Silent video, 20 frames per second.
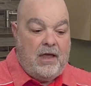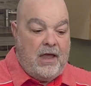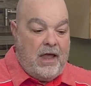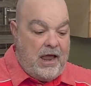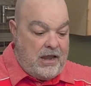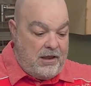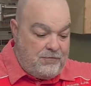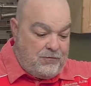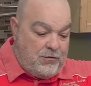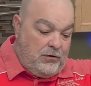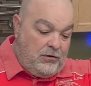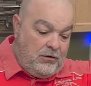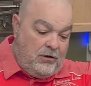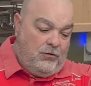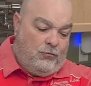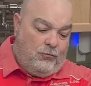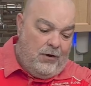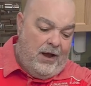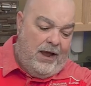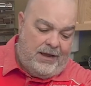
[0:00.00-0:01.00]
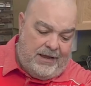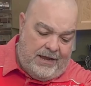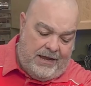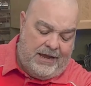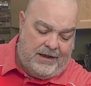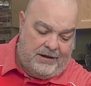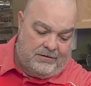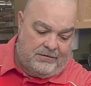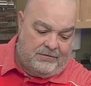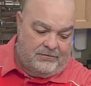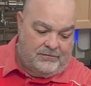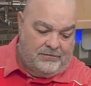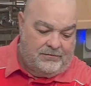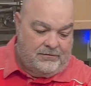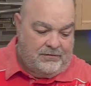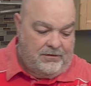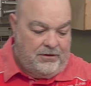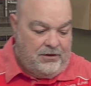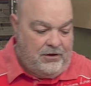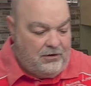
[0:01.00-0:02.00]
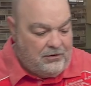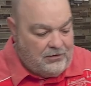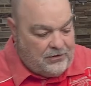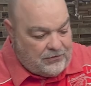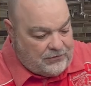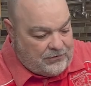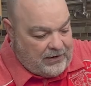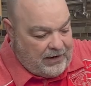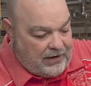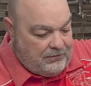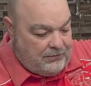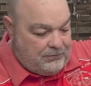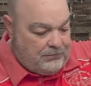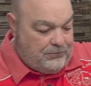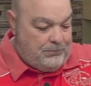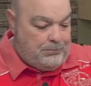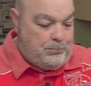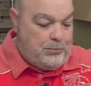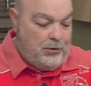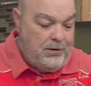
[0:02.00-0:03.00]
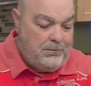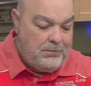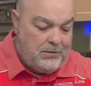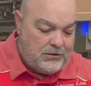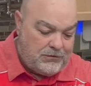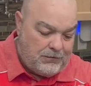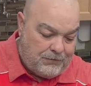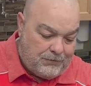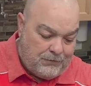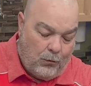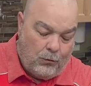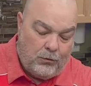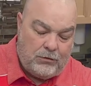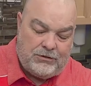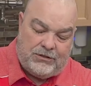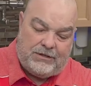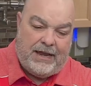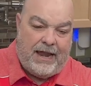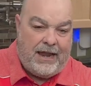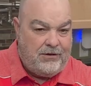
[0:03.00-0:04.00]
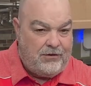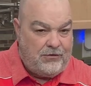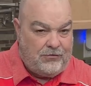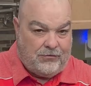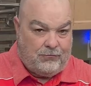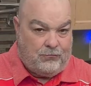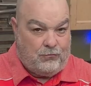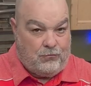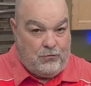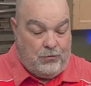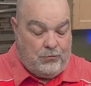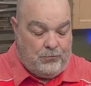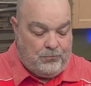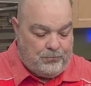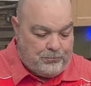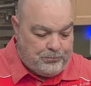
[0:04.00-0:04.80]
And if you look right here, you're going to see pretty much the 4 stages of roux.